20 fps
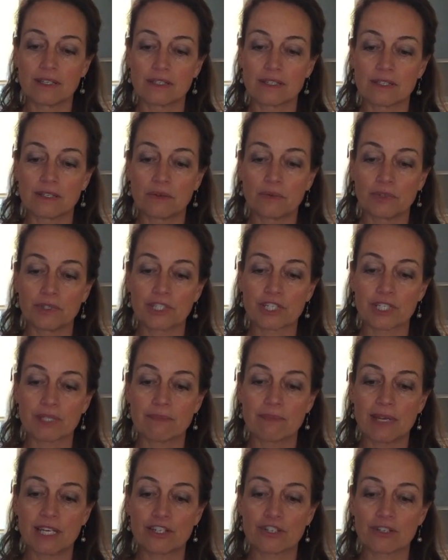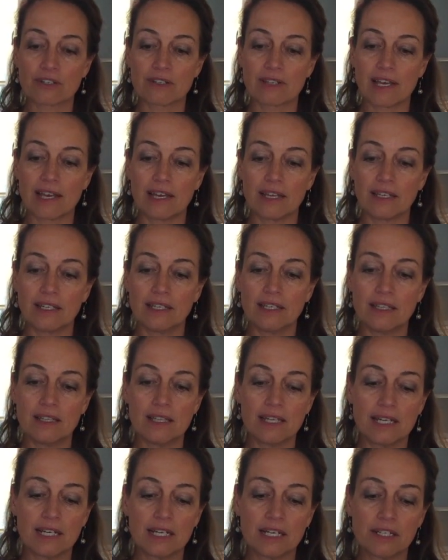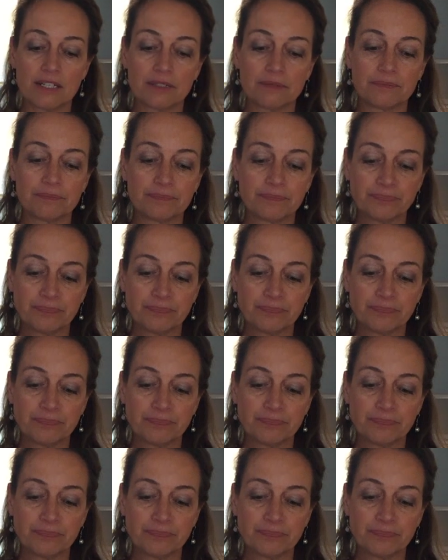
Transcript: So we'll just measure that in there.